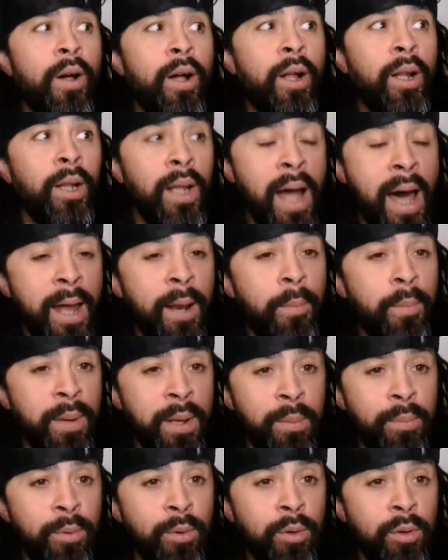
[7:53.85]
A lot of
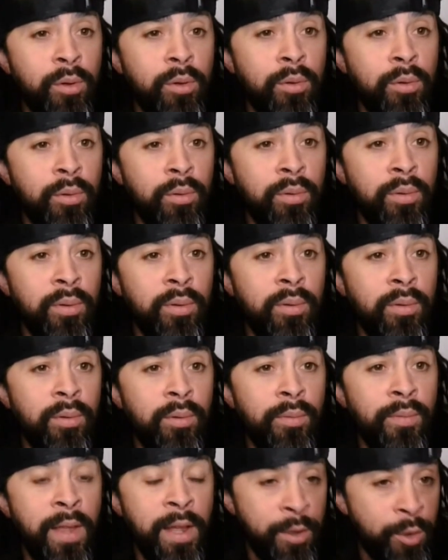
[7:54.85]
people
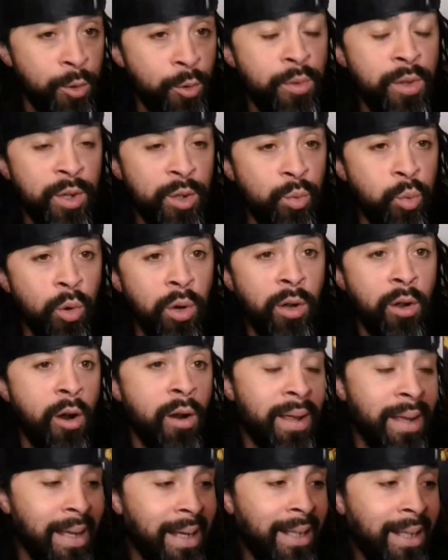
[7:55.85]
that do this work
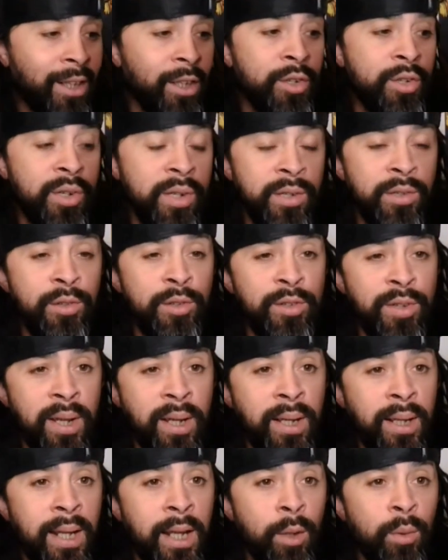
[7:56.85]
are English is their
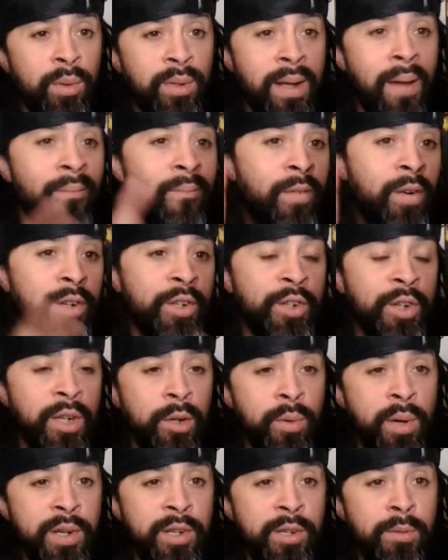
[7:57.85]
second language. I'm first
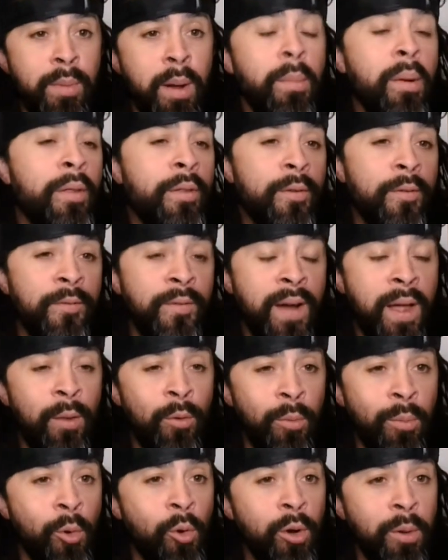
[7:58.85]
generation. My mother and father
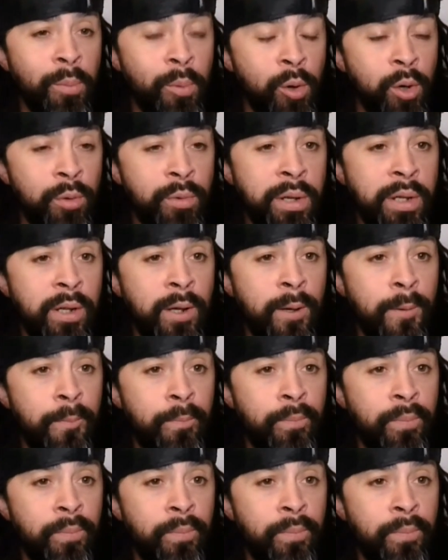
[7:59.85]
were born in Puerto Rico.